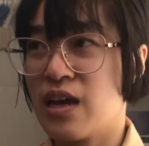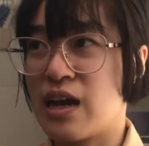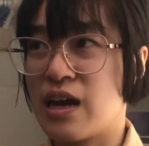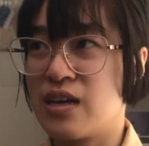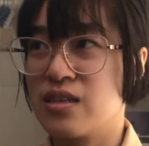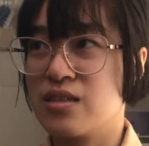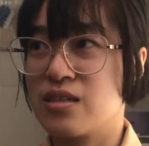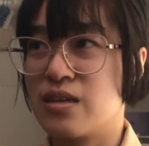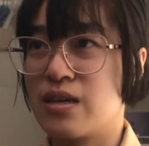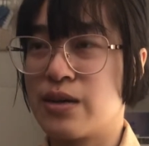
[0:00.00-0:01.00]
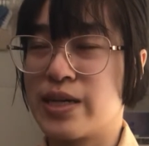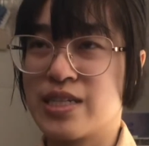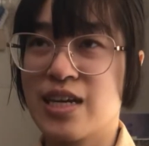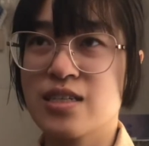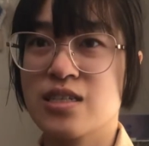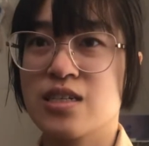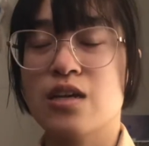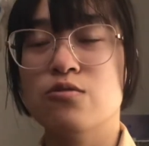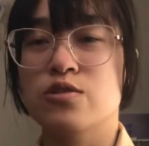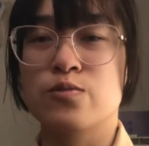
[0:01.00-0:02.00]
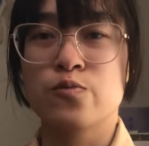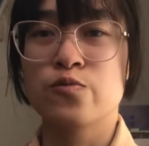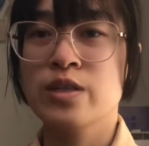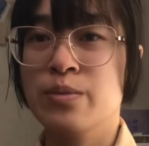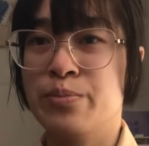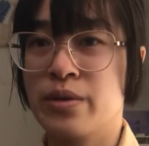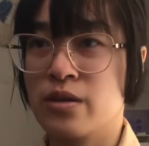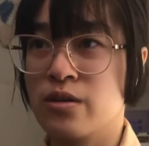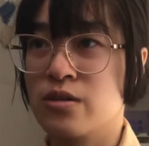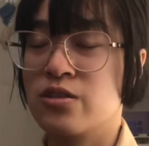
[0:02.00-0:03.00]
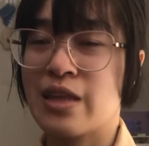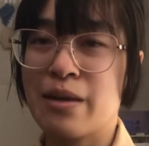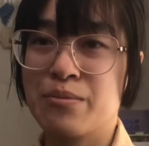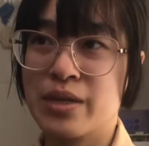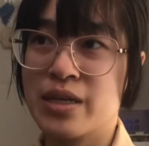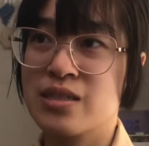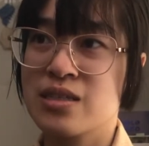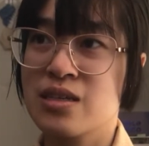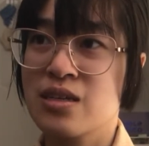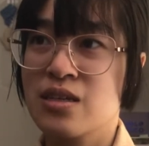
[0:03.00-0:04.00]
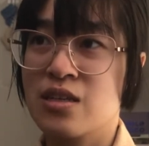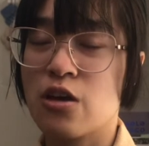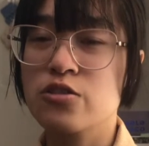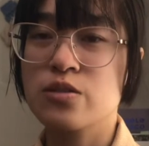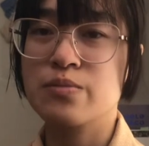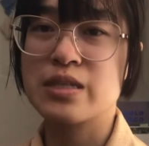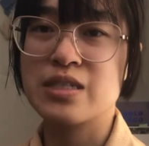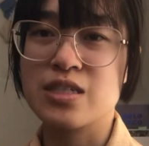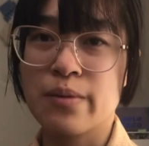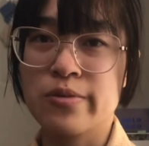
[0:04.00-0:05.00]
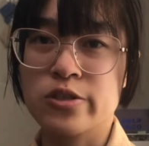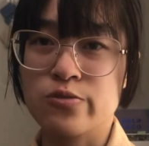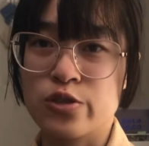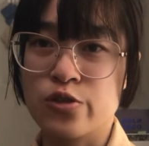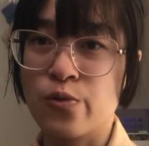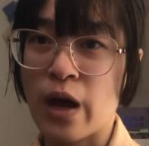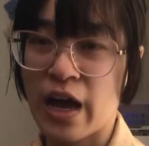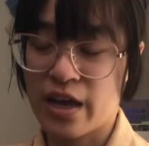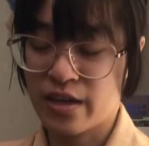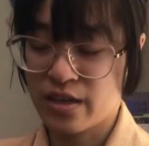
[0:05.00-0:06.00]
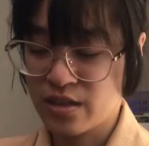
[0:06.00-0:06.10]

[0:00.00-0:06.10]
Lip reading: and when I tasted it, it was really bitter. So that means that also means the temperature was too high.